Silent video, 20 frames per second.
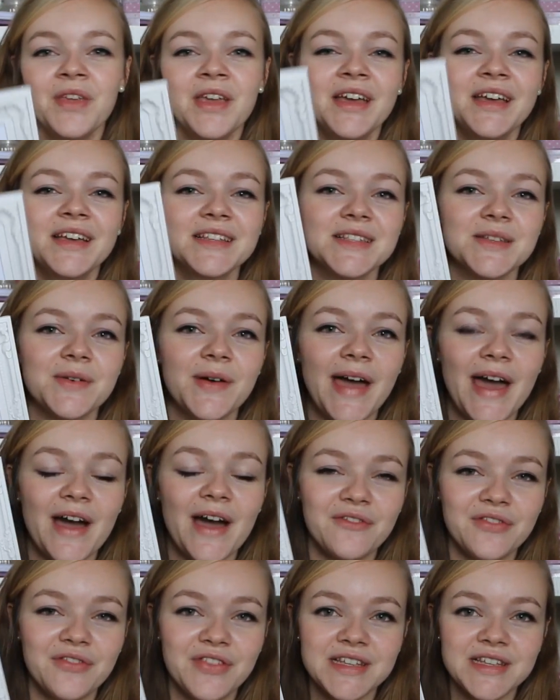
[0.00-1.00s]
So I
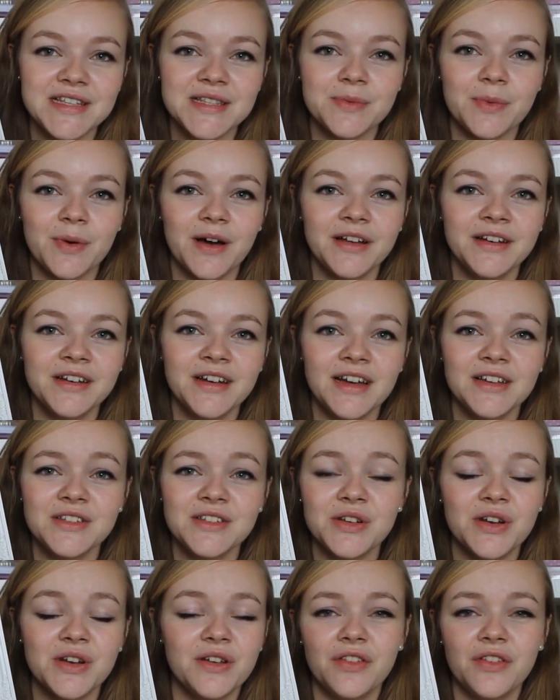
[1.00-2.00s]
have this one. I
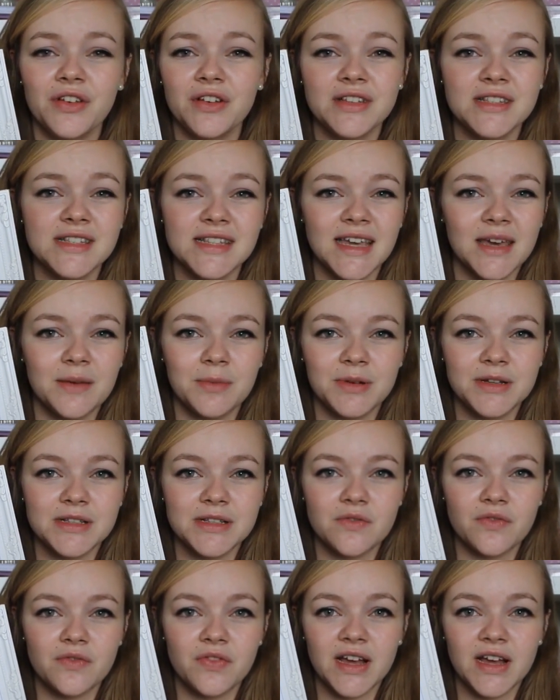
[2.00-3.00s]
don't know if you can see it because
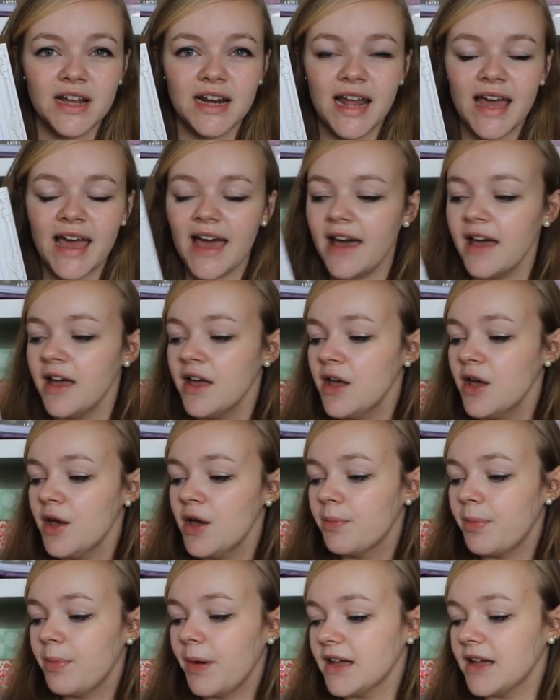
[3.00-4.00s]
of the glare,
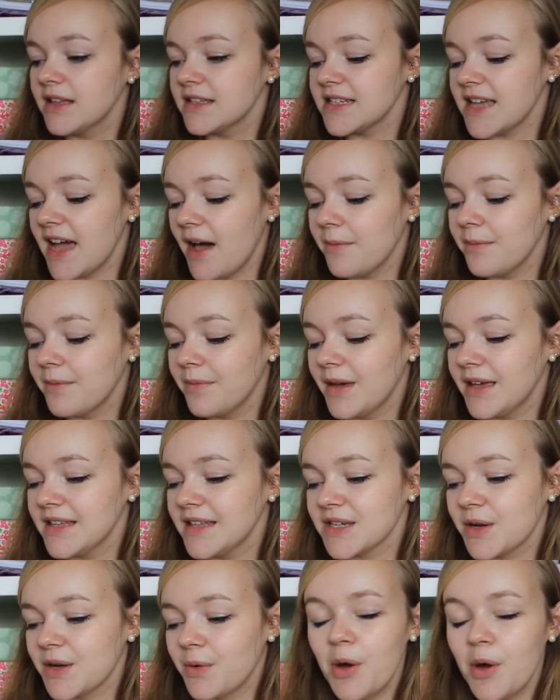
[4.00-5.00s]
but it's
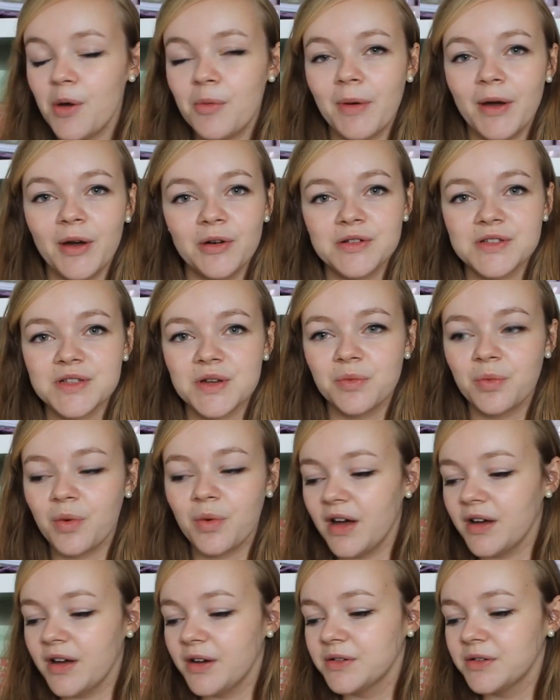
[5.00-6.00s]
a quote by Oscar
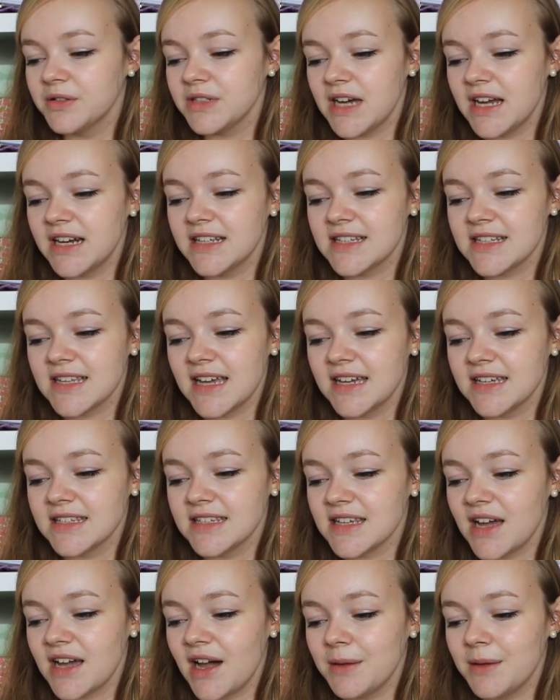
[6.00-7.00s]
Wilde and it says,
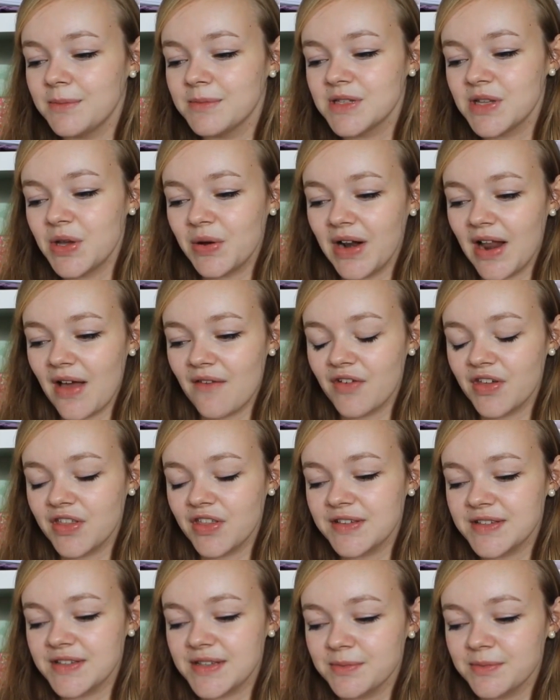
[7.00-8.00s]
"I'm so clever
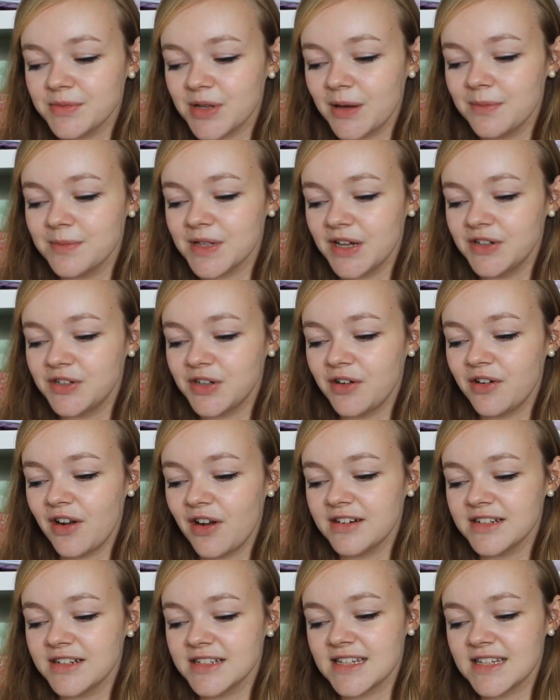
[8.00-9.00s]
that sometimes I don't
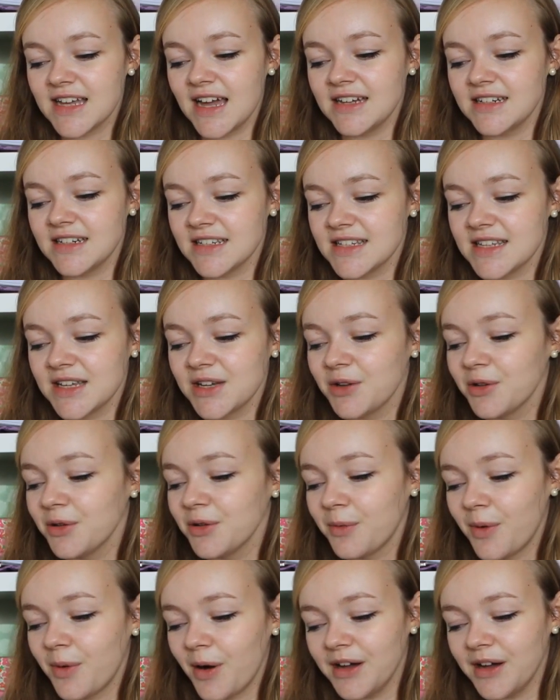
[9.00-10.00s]
understand a single
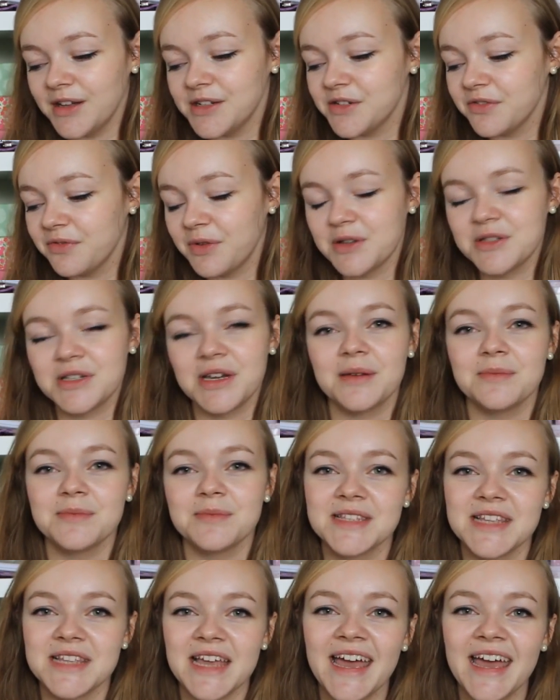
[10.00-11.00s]
word of what I'm
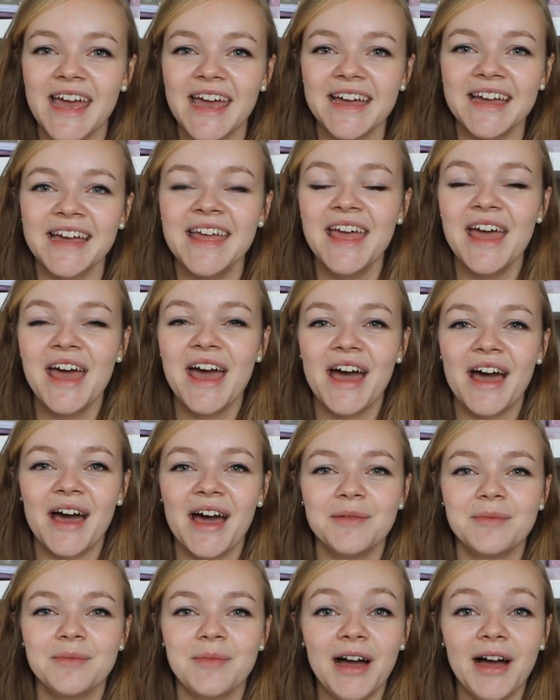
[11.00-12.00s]
saying."
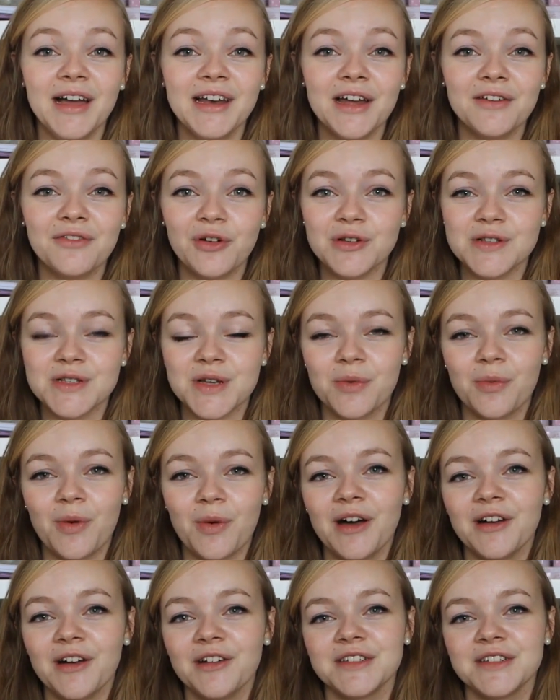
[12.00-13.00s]
I love Oscar
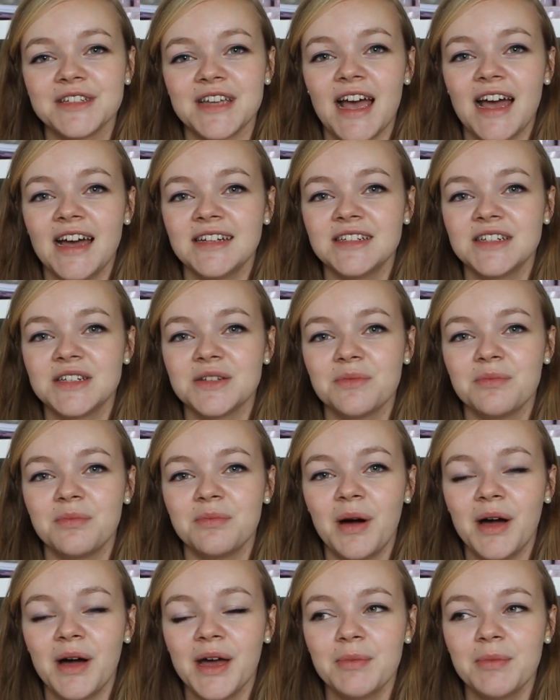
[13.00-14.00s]
Wilde and
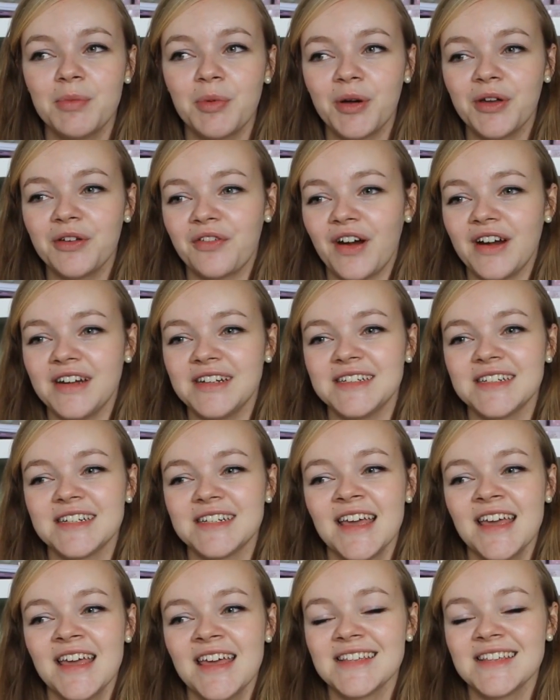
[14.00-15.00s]
my boyfriend
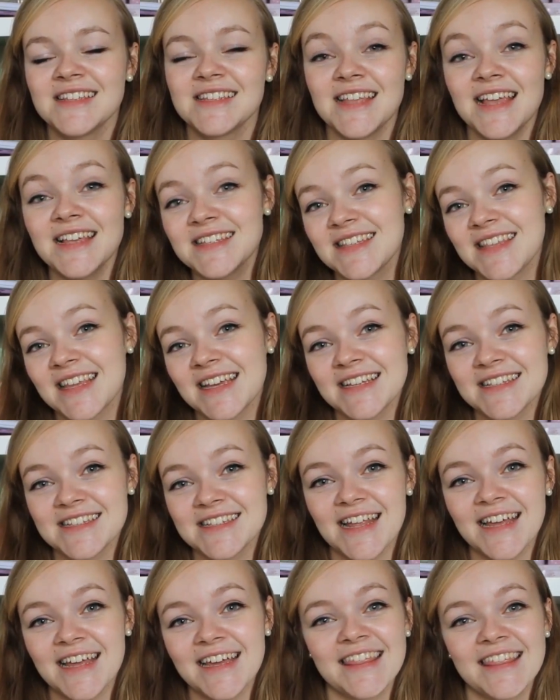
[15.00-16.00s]
says things
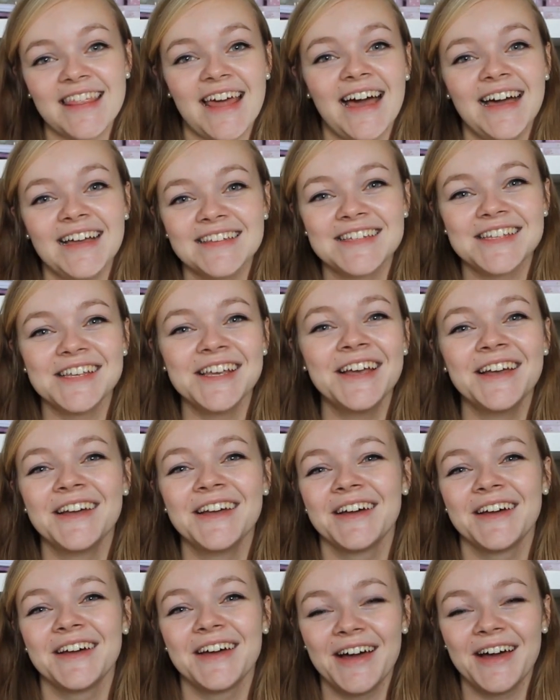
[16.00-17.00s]
like
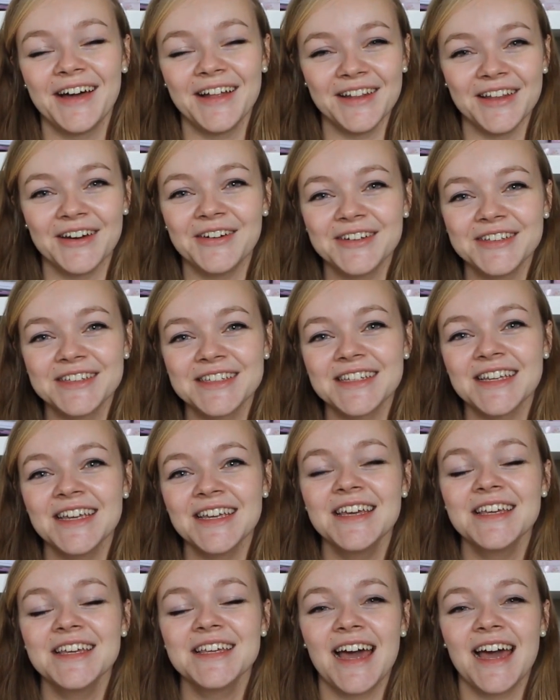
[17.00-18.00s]
that a lot,
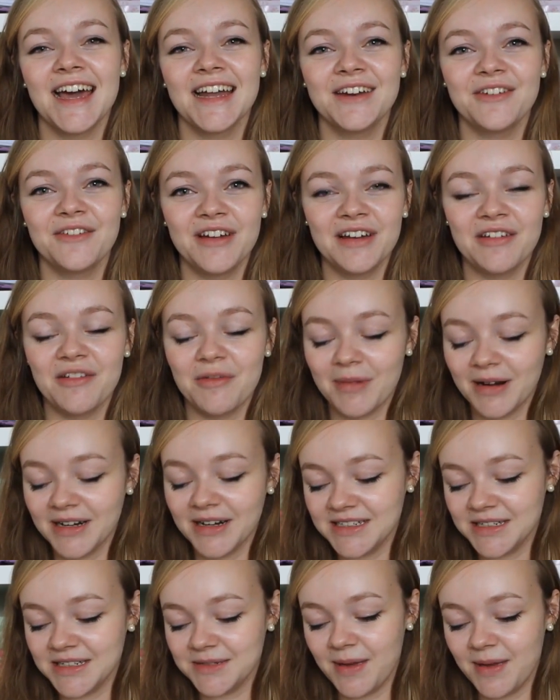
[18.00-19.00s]
and it really
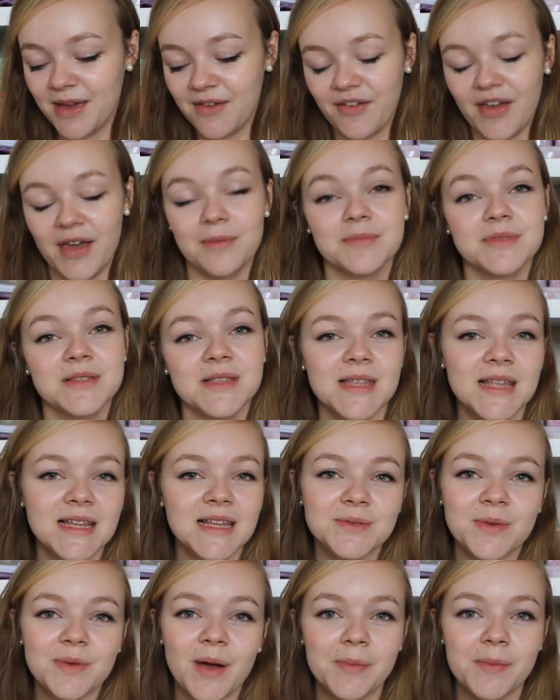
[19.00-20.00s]
reminded me of him, so
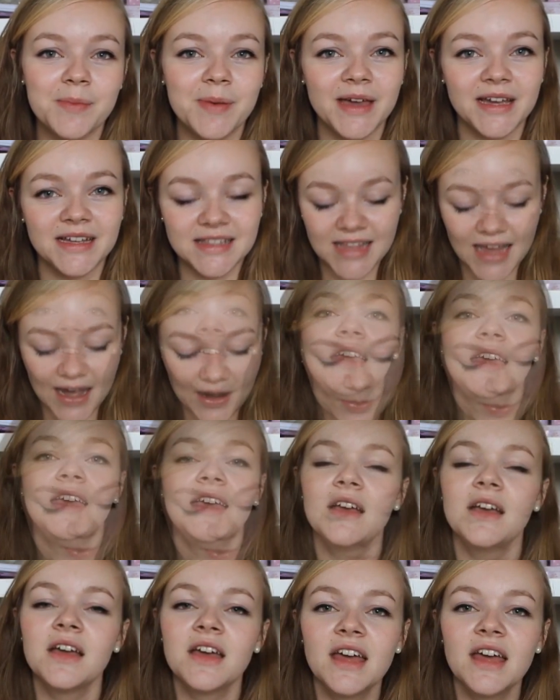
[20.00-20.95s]
that's why I picked that one.